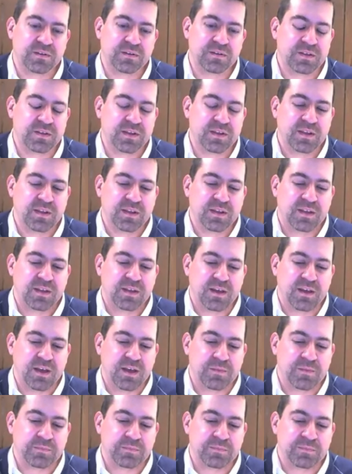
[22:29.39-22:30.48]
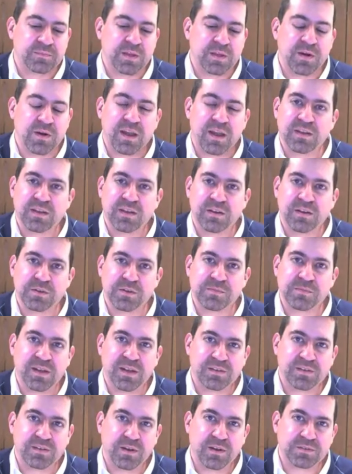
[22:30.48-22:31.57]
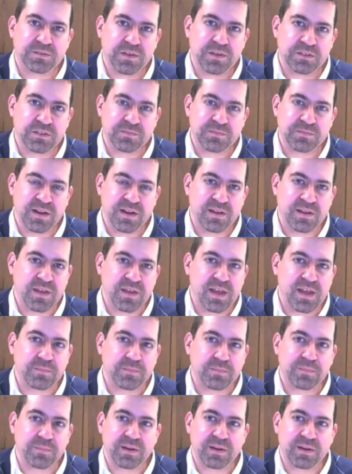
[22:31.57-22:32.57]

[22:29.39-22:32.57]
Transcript: And, I can use my adult judgment on that.